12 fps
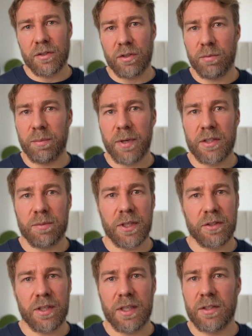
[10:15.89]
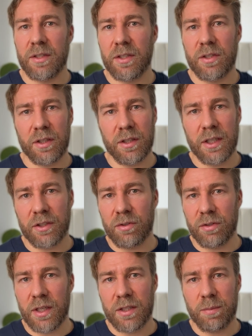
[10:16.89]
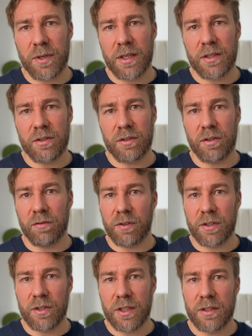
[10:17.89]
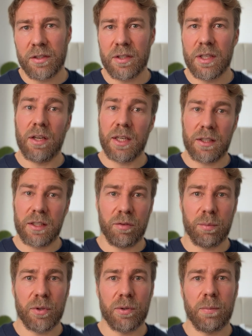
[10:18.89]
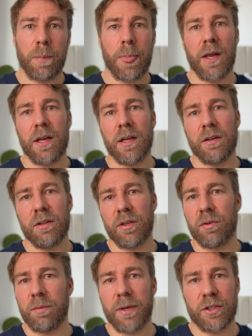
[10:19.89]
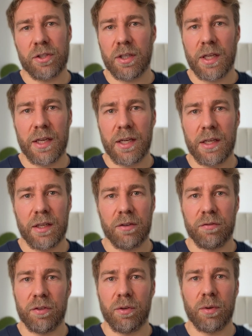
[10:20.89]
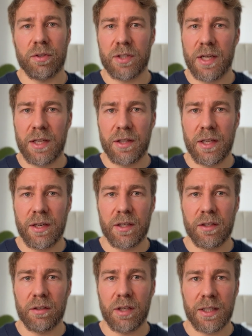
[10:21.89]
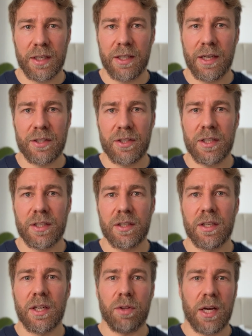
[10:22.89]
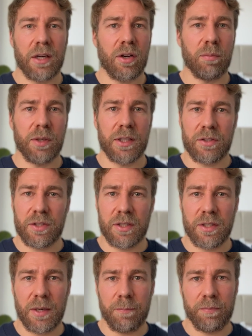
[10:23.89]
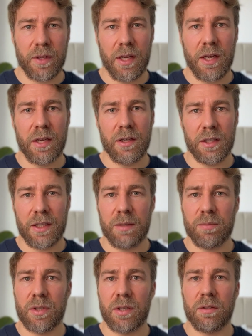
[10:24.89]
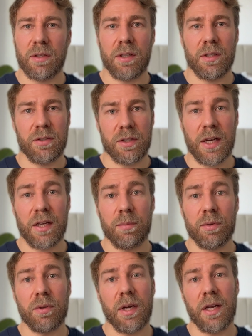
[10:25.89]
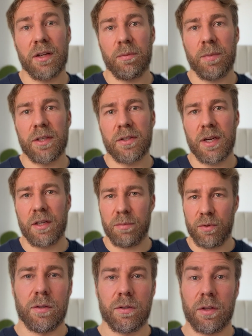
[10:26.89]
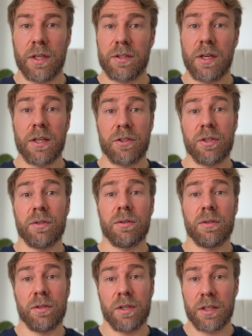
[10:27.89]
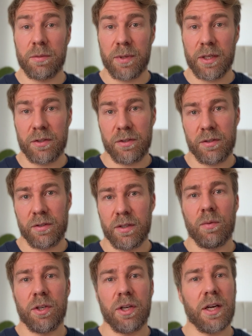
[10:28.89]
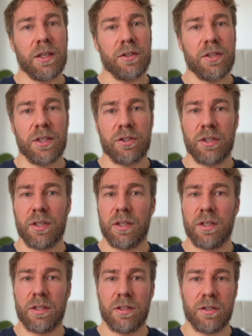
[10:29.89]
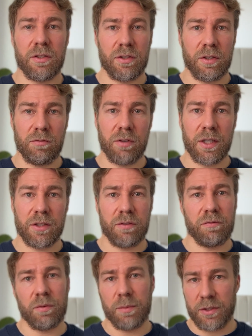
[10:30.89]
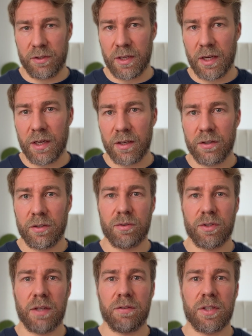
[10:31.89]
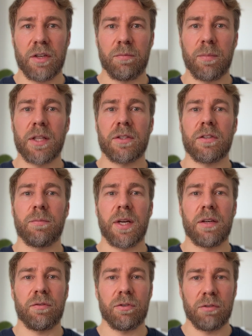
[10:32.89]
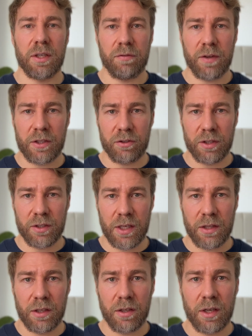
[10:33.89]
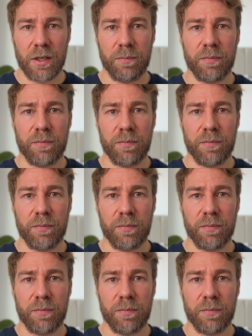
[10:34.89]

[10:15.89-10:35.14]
Supabase makes it easy to connect your database to your front end, like Lovable, and the automation layer if you want to add that in, like NA10, without complex setup, and it keeps it scalable and maintainable. So that's layer 2, your database. When your architecture is correct from the start, you'll save yourself months of painful refactoring down the line.